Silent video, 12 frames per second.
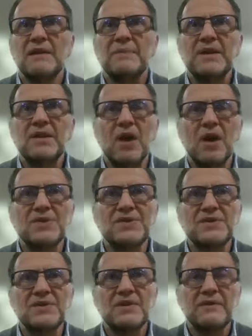
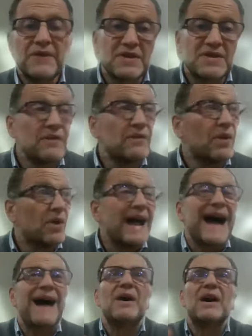because, first of
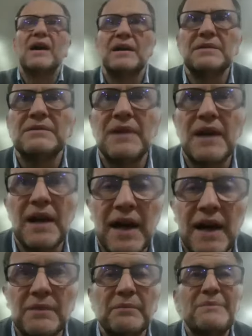all, our
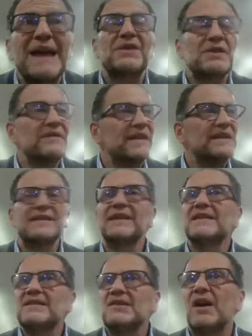um, method of eating
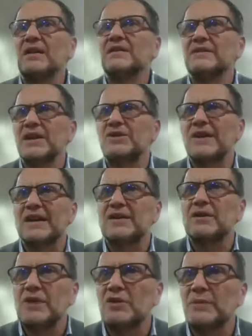is not the
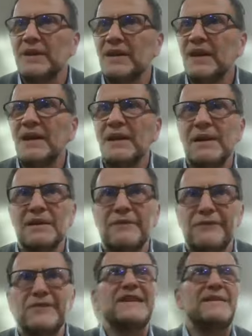Greco Roman
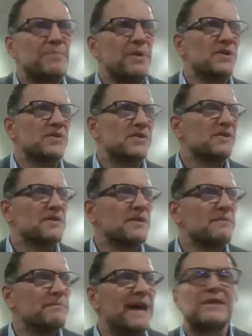free person's
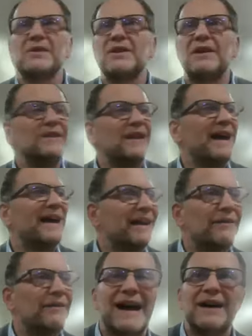method of
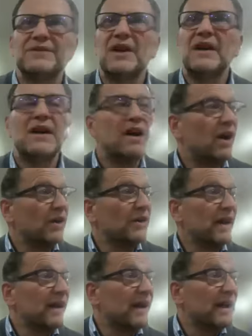lying around
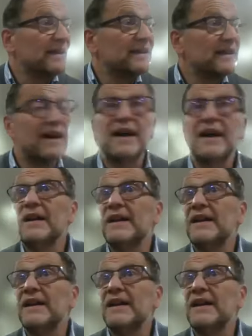on a uh,